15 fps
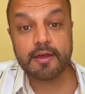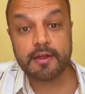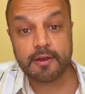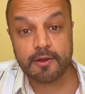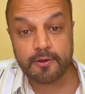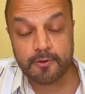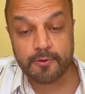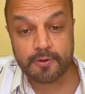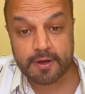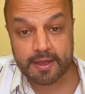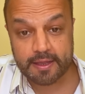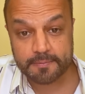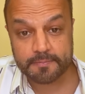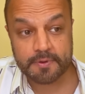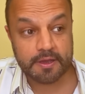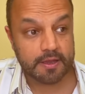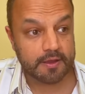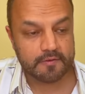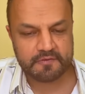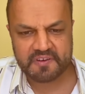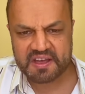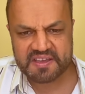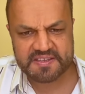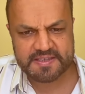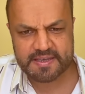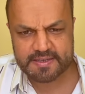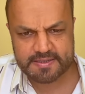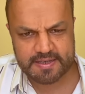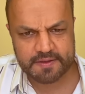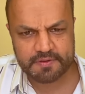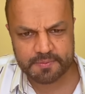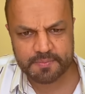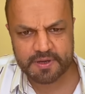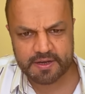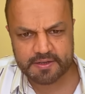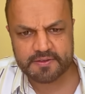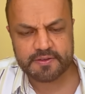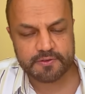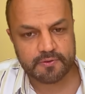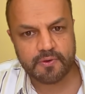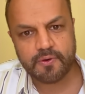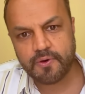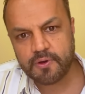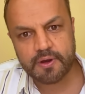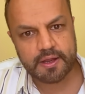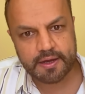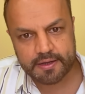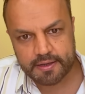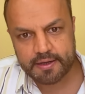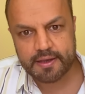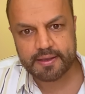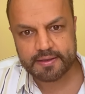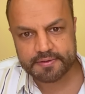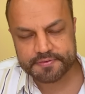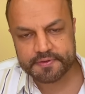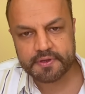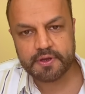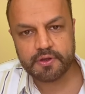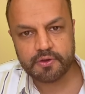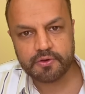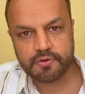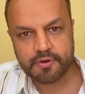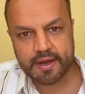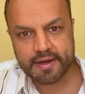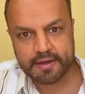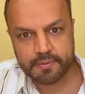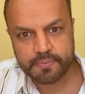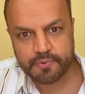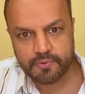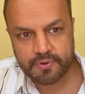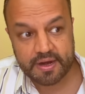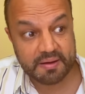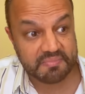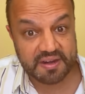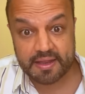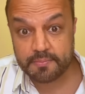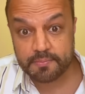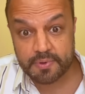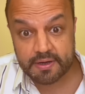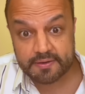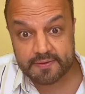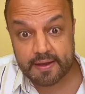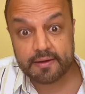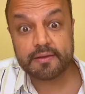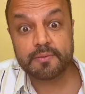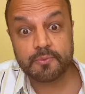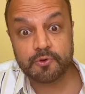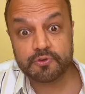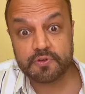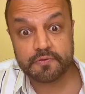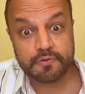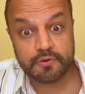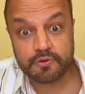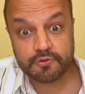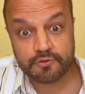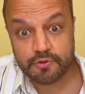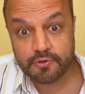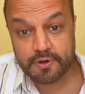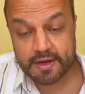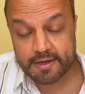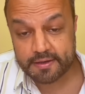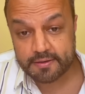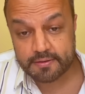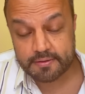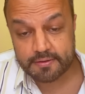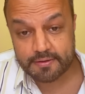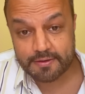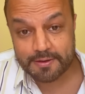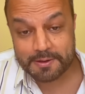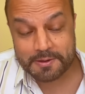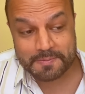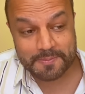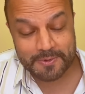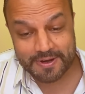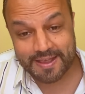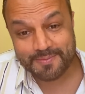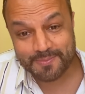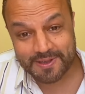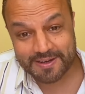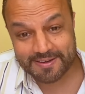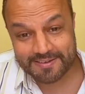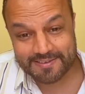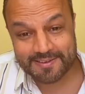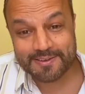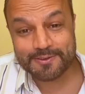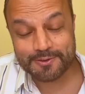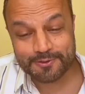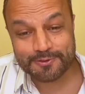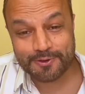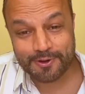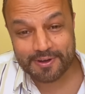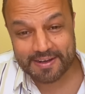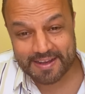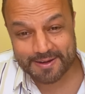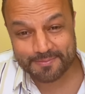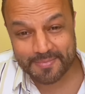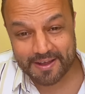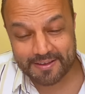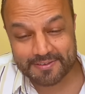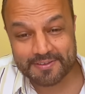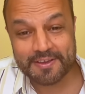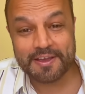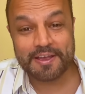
no time. 5, 6, 7 minutes is all it takes to write a program. 10 minutes at the most if you're a slow writer. 10 minutes, you solve 10 marks.